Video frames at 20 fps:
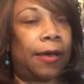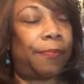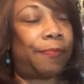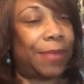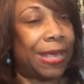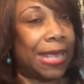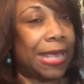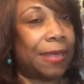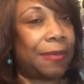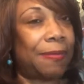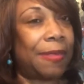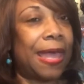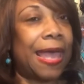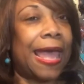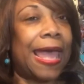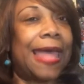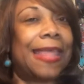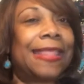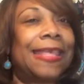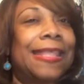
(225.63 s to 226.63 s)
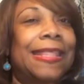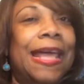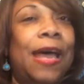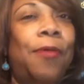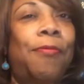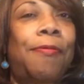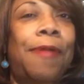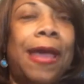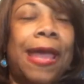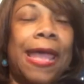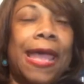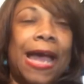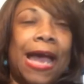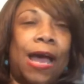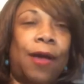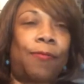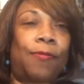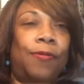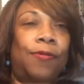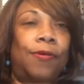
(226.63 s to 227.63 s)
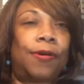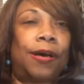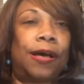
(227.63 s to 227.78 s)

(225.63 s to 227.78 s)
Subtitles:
me. And then that way I will